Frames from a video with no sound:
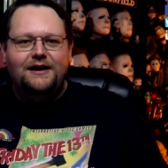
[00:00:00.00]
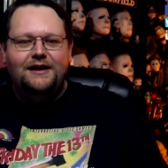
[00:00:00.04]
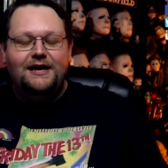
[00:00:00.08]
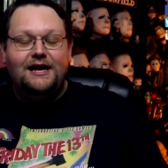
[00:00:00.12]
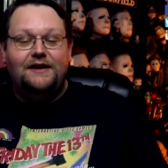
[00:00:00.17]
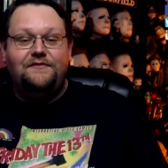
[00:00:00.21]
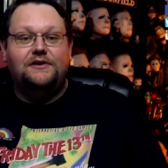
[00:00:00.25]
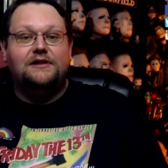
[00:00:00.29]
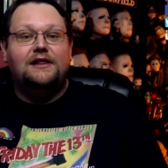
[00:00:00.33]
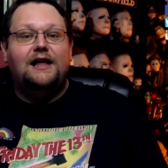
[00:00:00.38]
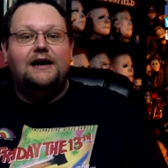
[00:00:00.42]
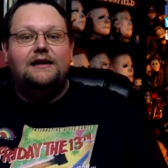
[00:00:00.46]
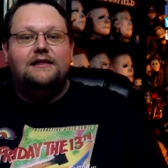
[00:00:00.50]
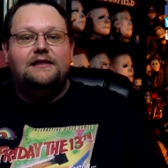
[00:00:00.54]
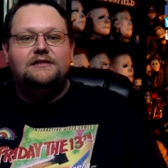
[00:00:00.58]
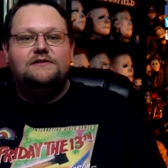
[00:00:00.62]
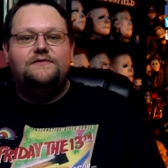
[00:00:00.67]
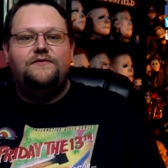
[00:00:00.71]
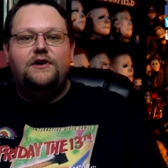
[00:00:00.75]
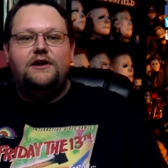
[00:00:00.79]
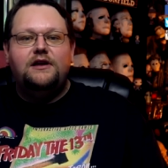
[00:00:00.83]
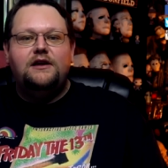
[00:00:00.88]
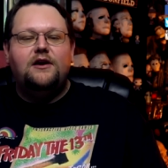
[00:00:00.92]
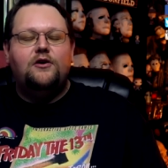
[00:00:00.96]
If you like this
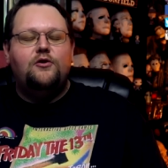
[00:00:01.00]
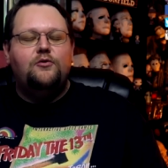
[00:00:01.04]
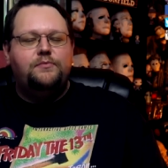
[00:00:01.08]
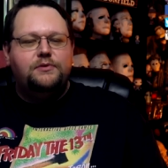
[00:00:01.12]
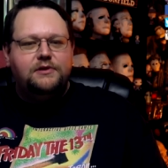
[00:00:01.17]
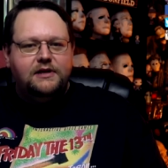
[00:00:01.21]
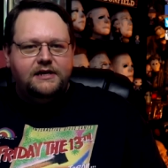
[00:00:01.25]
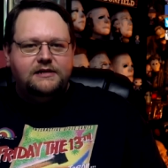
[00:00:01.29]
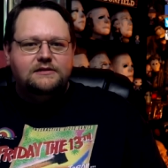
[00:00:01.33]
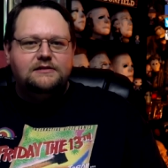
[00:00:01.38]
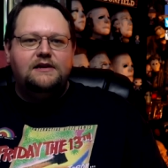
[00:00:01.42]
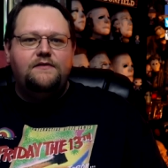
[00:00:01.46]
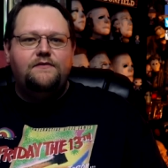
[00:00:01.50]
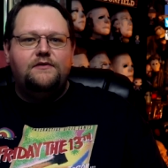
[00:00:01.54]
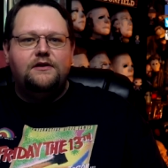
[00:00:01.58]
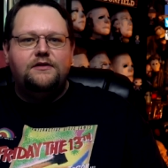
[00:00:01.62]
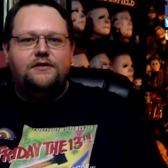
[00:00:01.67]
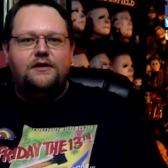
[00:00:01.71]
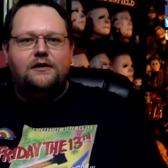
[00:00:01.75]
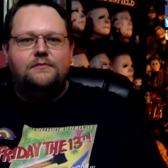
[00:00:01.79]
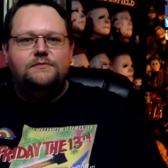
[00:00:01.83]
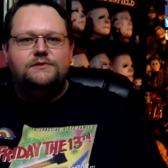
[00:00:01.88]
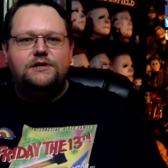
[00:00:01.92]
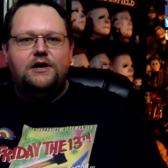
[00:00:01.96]
video, please leave it a
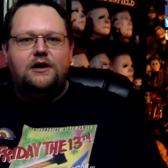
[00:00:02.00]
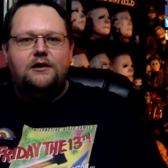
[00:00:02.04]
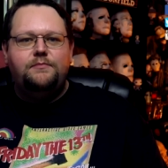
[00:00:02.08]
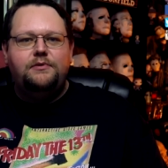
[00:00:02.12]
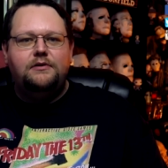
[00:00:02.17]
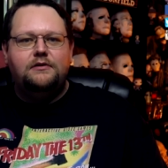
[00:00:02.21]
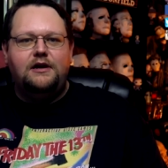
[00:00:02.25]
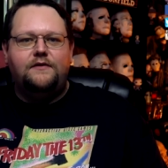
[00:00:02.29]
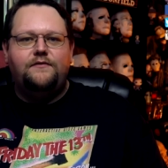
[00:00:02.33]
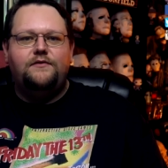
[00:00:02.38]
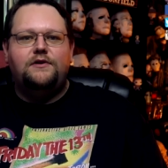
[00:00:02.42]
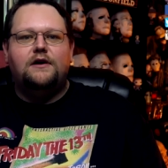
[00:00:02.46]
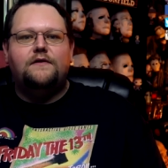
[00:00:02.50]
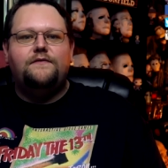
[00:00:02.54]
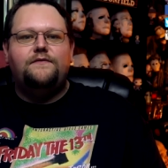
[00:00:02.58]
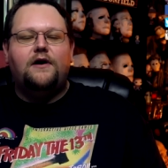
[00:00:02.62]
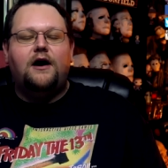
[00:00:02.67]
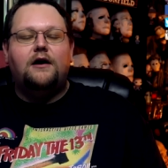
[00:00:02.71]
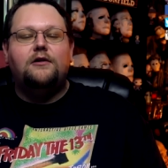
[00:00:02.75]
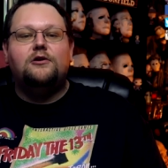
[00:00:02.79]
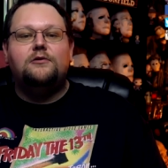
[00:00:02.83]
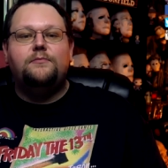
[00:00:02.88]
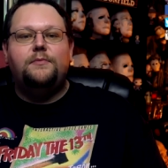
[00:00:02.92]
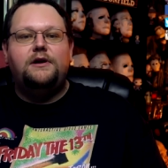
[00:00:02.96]
thumbs up. If you're not
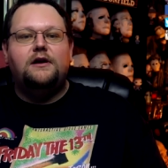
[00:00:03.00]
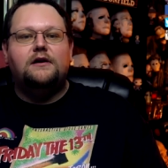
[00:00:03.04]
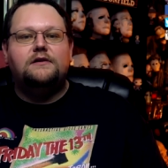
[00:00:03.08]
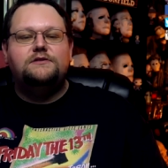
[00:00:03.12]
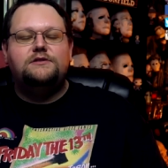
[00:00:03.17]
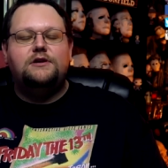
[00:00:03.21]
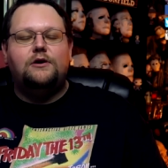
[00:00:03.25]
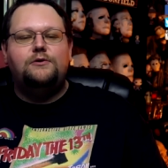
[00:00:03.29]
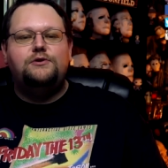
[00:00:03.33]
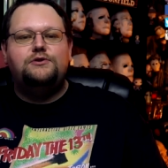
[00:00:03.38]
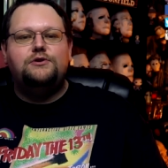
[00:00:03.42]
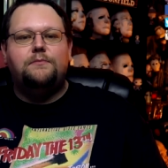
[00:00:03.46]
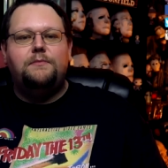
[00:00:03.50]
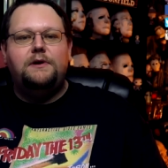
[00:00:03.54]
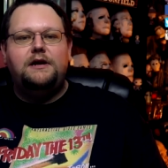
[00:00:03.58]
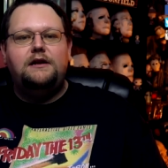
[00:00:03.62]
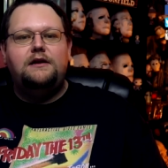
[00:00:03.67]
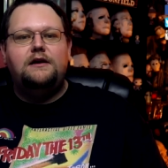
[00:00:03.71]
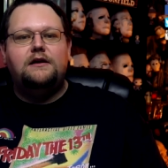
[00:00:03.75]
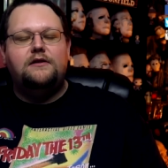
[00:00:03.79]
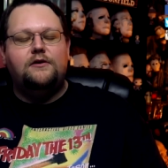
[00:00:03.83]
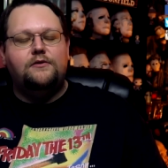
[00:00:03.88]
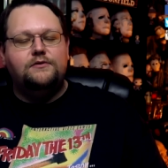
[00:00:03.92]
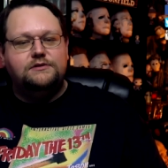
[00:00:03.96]
following me on social
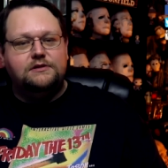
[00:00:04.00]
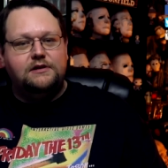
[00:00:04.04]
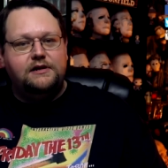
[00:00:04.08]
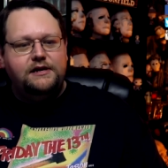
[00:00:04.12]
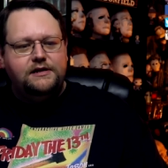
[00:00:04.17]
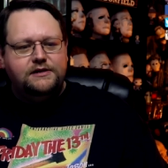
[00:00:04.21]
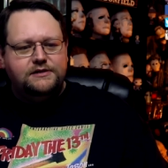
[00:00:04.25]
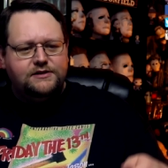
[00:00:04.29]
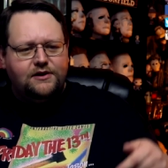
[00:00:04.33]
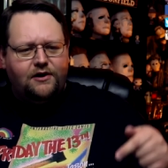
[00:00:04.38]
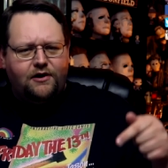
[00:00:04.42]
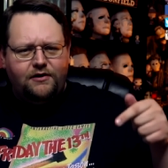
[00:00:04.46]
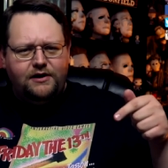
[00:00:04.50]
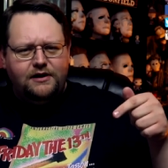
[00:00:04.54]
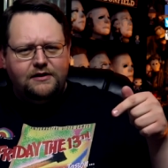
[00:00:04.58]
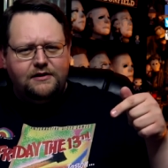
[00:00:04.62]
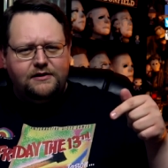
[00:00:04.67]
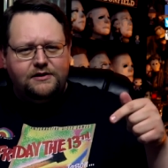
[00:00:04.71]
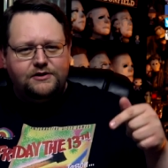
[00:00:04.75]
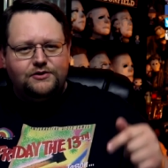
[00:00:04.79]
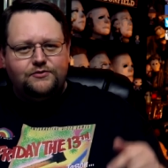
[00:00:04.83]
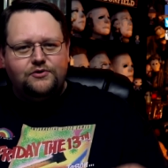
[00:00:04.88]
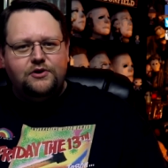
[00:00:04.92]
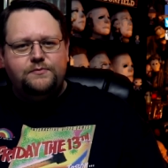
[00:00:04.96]
media, those links are in the
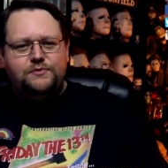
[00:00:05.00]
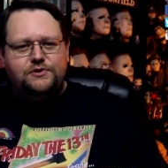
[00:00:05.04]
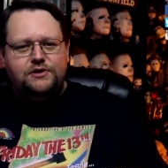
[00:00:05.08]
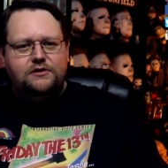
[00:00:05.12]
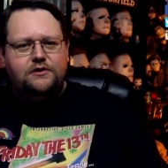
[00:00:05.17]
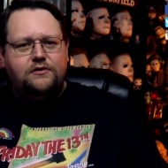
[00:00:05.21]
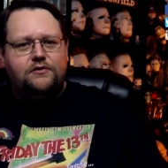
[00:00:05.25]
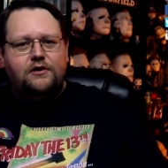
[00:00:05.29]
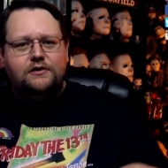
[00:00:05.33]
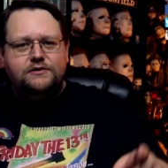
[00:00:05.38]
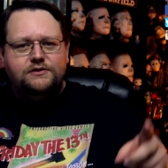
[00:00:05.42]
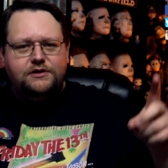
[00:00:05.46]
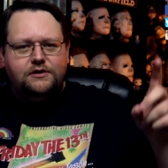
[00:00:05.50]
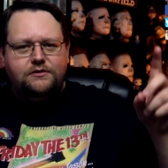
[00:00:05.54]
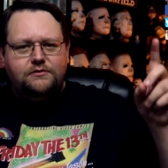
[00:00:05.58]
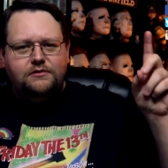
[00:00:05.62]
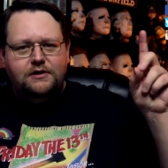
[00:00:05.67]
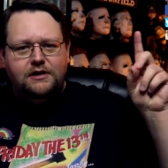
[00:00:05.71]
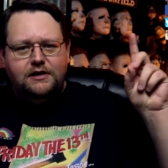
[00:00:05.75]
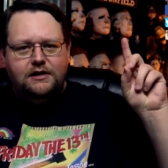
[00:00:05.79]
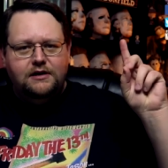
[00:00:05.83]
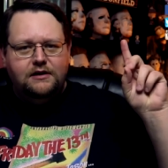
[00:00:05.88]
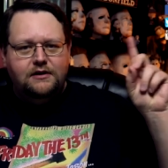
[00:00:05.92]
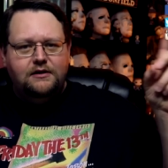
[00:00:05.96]
description. They're also
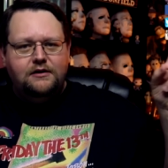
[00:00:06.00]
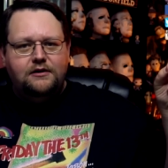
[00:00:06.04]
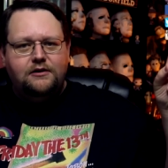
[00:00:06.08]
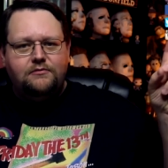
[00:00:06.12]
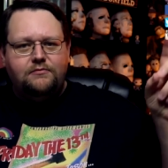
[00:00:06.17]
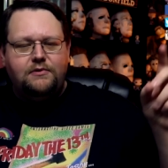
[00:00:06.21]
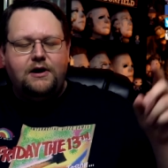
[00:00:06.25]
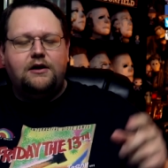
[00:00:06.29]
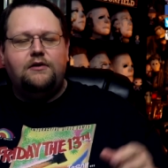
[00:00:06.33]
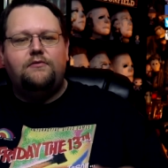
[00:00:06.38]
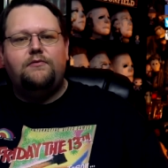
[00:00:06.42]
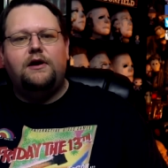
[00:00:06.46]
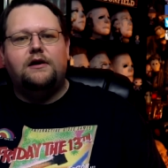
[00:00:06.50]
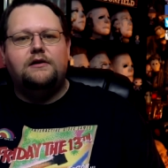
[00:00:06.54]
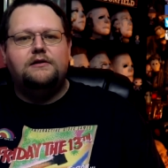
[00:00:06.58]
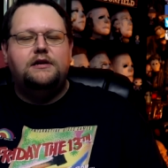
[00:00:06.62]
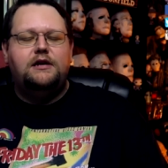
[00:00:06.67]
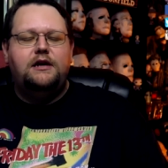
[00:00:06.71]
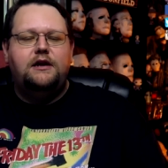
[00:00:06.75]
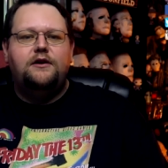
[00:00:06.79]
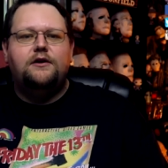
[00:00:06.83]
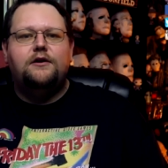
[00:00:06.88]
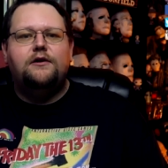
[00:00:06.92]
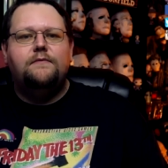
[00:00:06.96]
right around
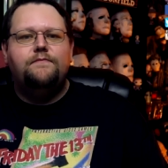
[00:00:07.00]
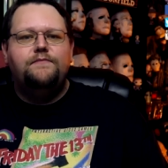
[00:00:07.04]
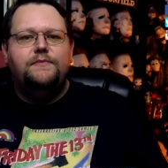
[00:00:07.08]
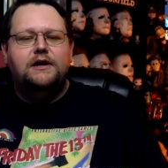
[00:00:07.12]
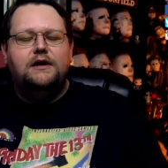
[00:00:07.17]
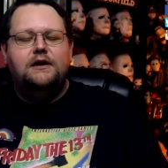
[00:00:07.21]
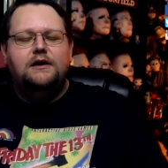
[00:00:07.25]
here.